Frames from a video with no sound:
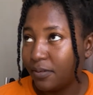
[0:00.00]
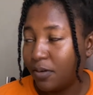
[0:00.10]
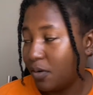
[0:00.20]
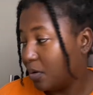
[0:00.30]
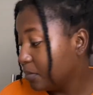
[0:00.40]

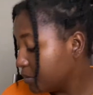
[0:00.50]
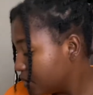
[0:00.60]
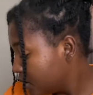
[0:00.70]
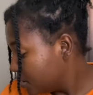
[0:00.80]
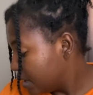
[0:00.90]
come
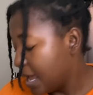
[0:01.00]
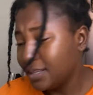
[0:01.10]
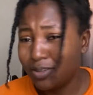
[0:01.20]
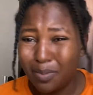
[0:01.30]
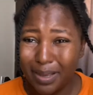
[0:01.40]

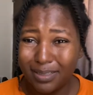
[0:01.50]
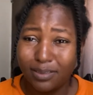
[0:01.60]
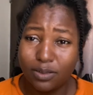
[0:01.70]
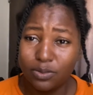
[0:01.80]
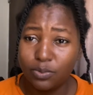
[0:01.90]
and some are
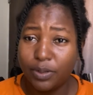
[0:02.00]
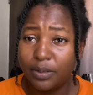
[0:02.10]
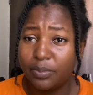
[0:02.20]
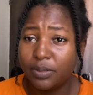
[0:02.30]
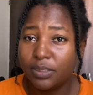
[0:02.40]
still on the way
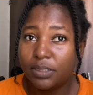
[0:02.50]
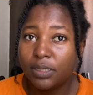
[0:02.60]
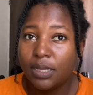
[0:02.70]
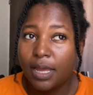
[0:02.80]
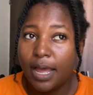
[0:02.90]
but
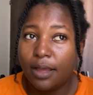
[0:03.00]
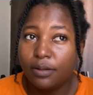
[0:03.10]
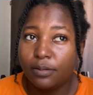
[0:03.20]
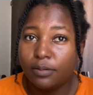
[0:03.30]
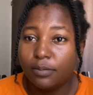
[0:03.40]
I'll